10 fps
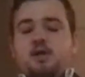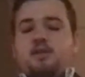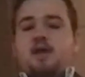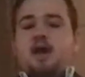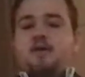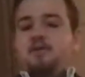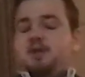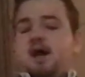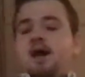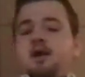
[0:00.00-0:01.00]
they have a
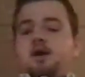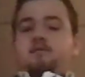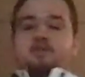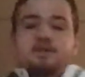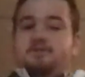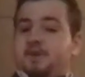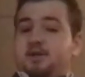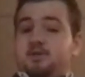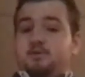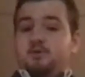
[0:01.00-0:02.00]
lot of these
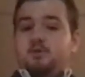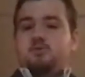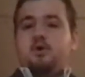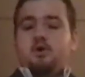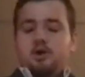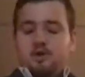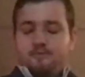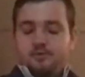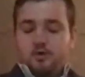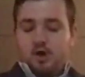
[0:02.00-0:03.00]
festivals where
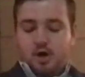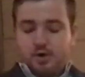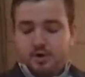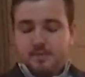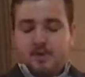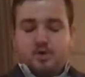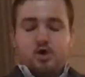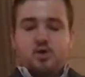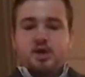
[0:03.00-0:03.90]
if you're hungry, maybe go